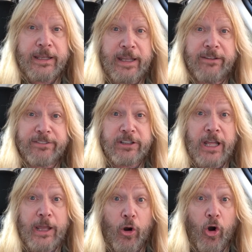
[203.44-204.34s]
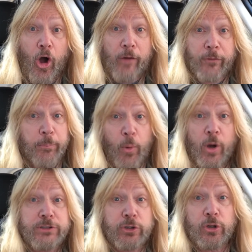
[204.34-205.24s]
Kids today are awful.
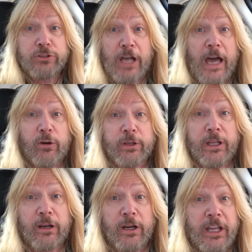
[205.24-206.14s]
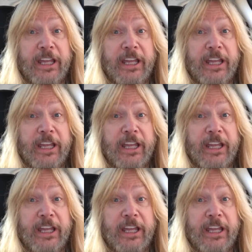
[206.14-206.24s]
Boys, girls, I don't care.